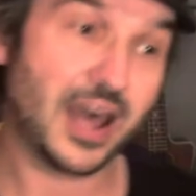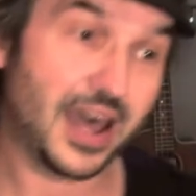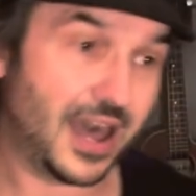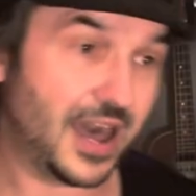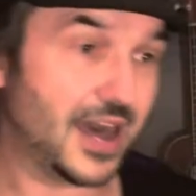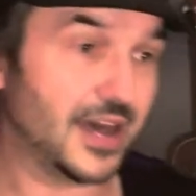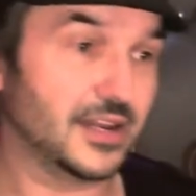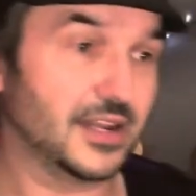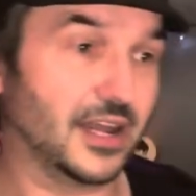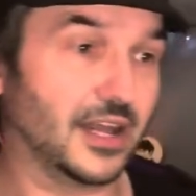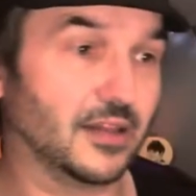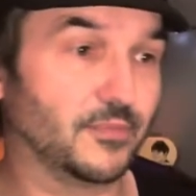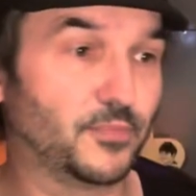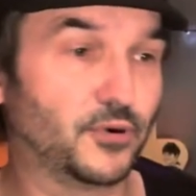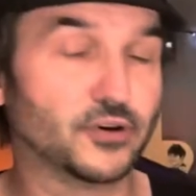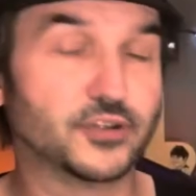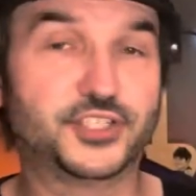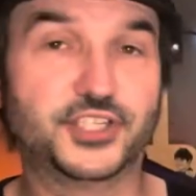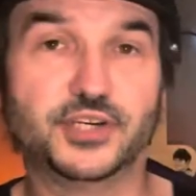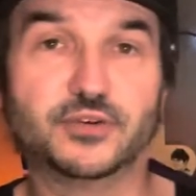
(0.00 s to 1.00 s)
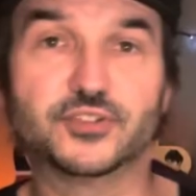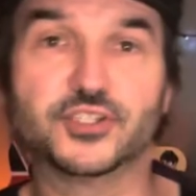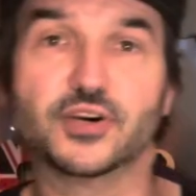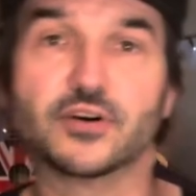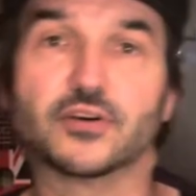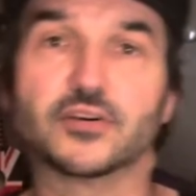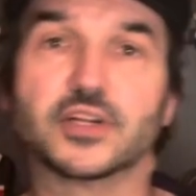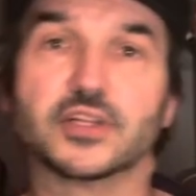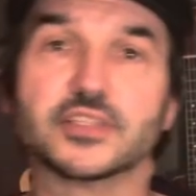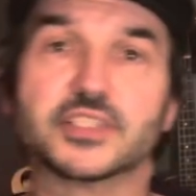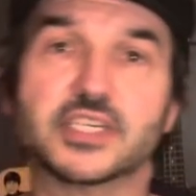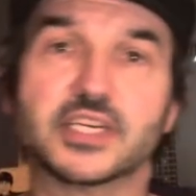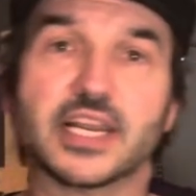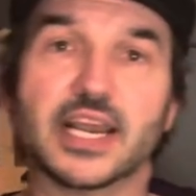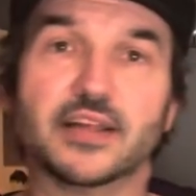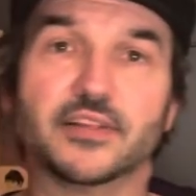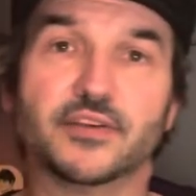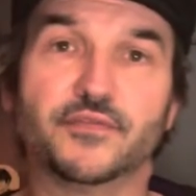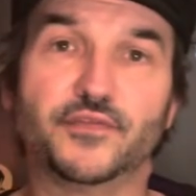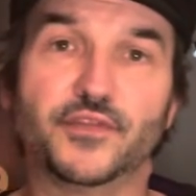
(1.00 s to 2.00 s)
and I'll put a tutorial
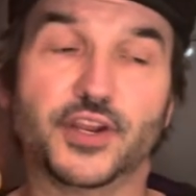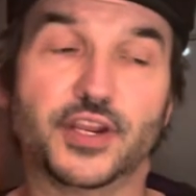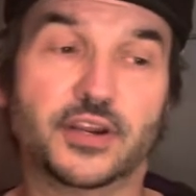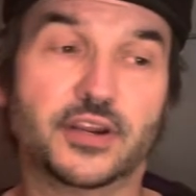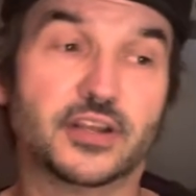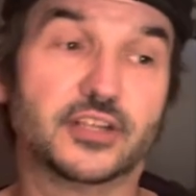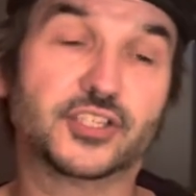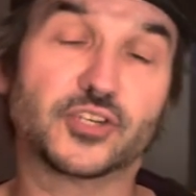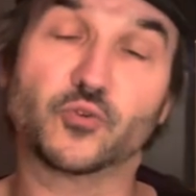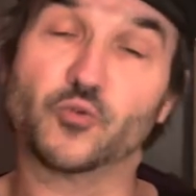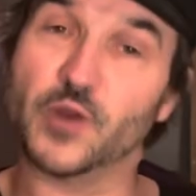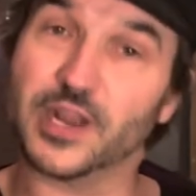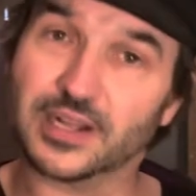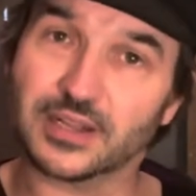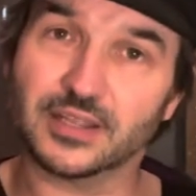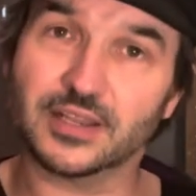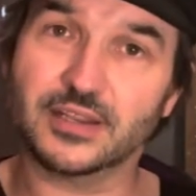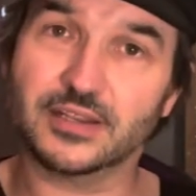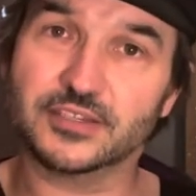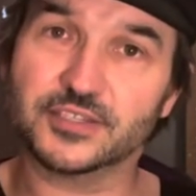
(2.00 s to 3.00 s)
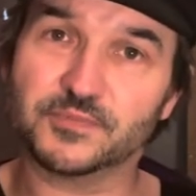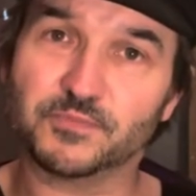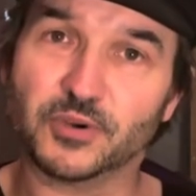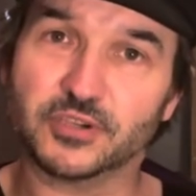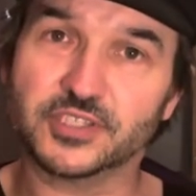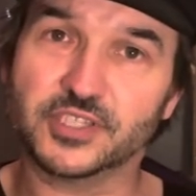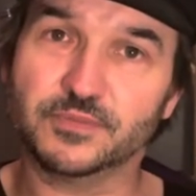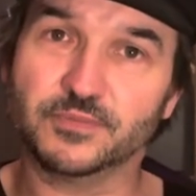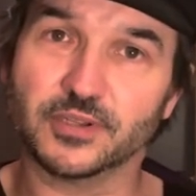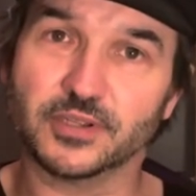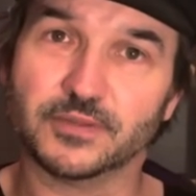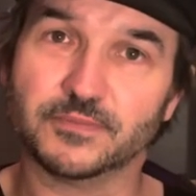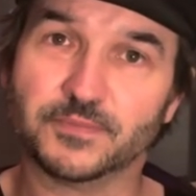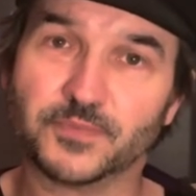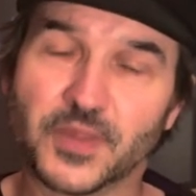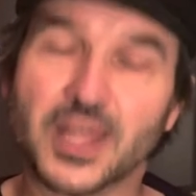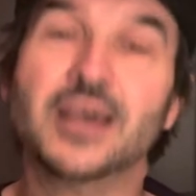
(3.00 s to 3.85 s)
together for you as quickly as possible.